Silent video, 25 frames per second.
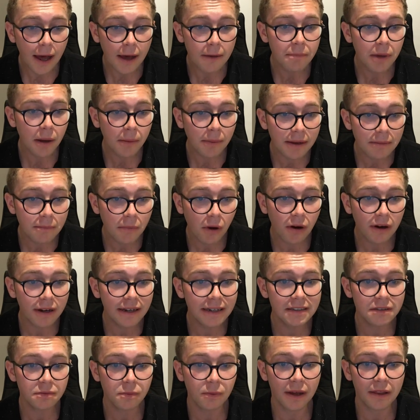public
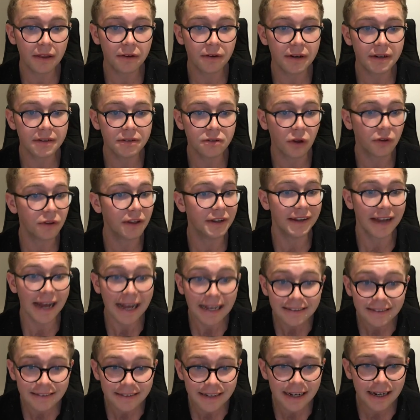markets, whether it's on the
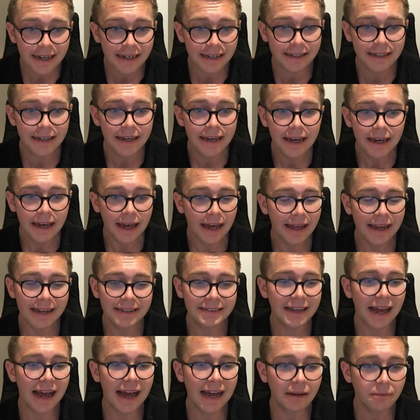NASDAQ.
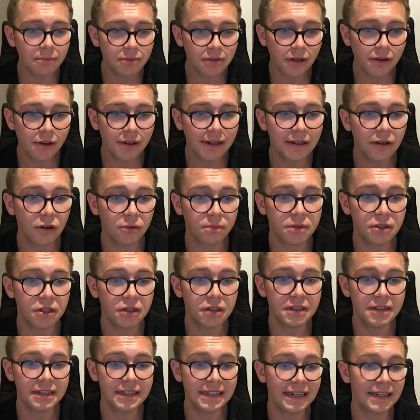It's absolutely an
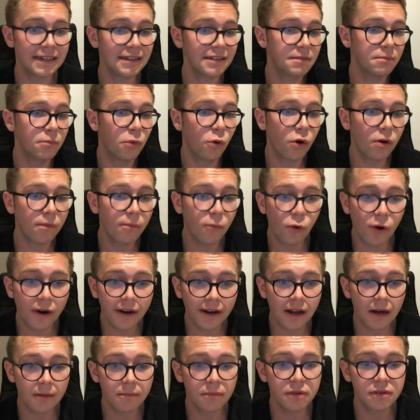opportunity. And as more and more
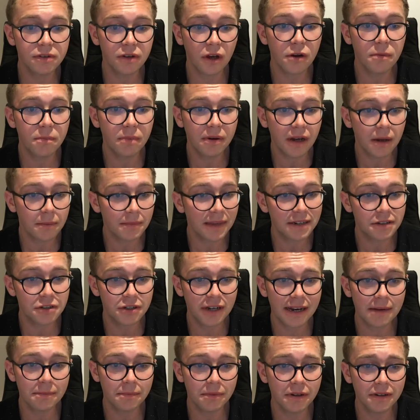incumbents open up their
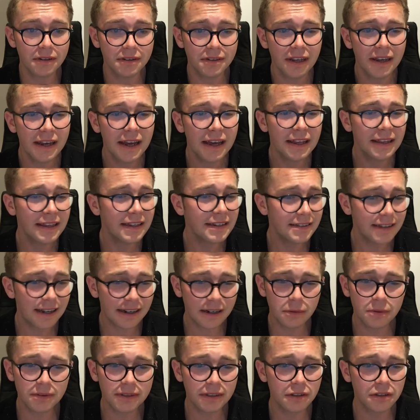checkbooks, these
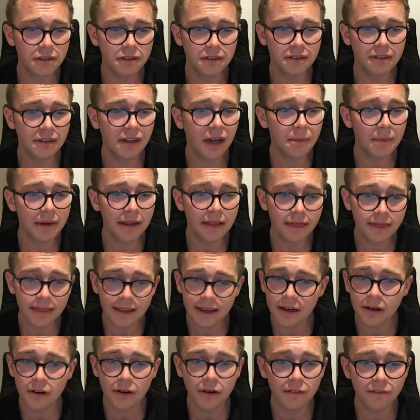acquisitions are coming
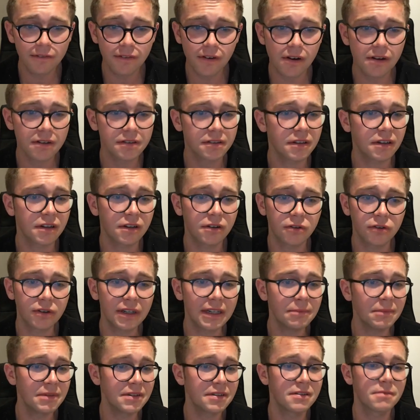thicker and faster.
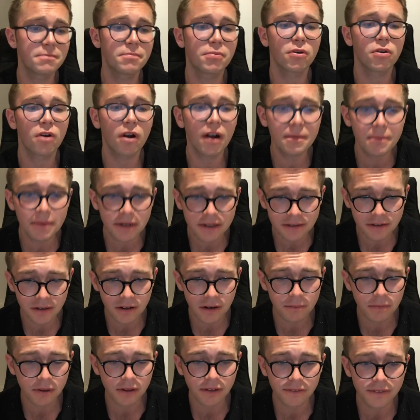Cream is the prime
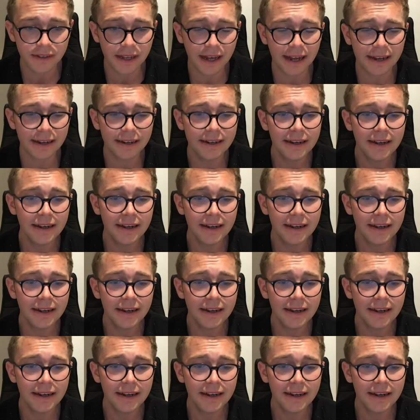example of that.